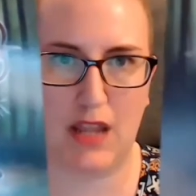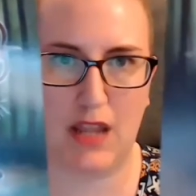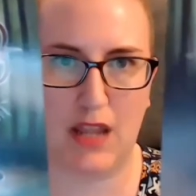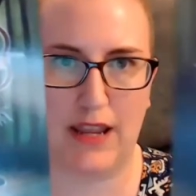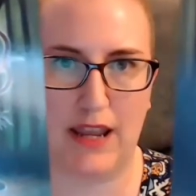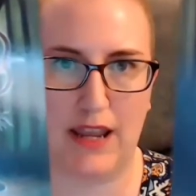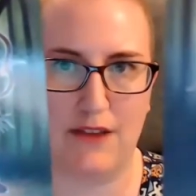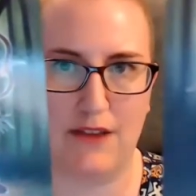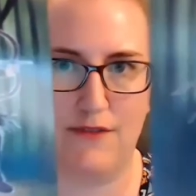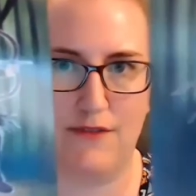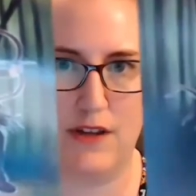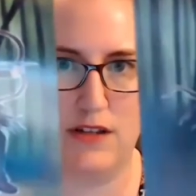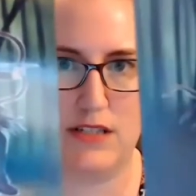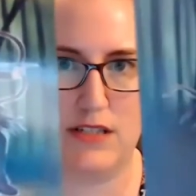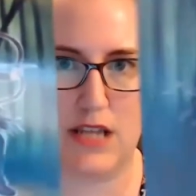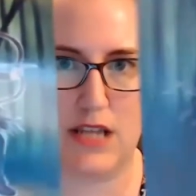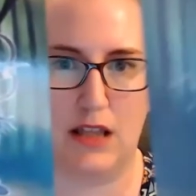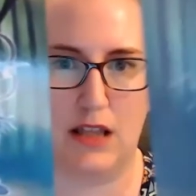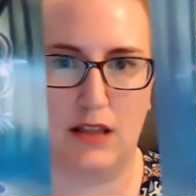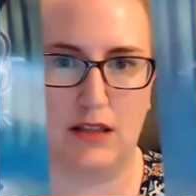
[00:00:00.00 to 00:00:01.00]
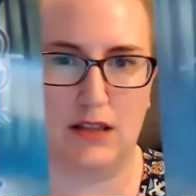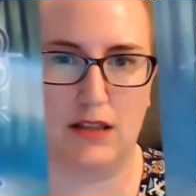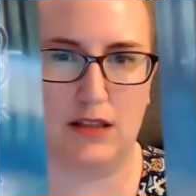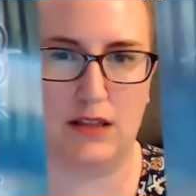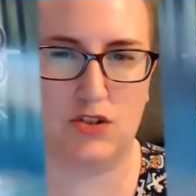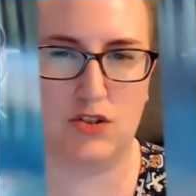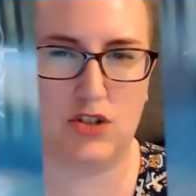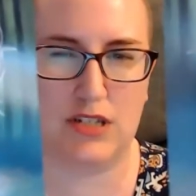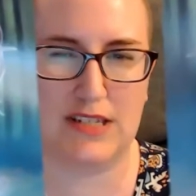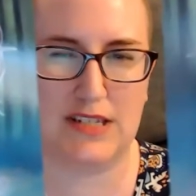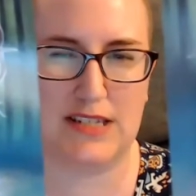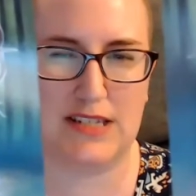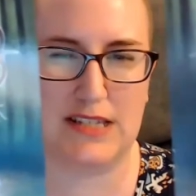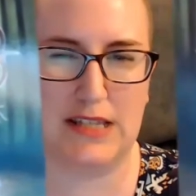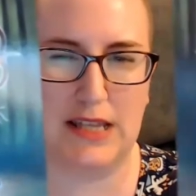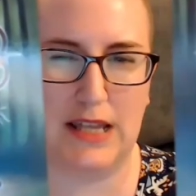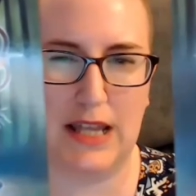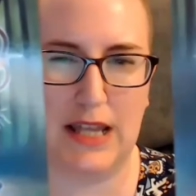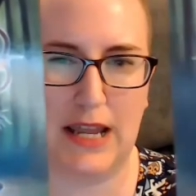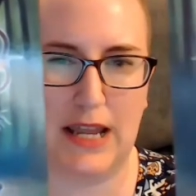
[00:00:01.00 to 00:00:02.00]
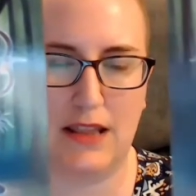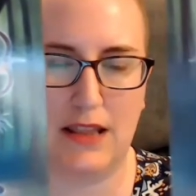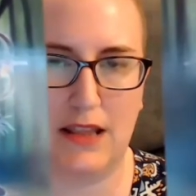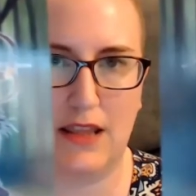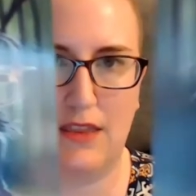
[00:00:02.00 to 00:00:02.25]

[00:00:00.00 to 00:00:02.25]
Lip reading: again, feels just slightly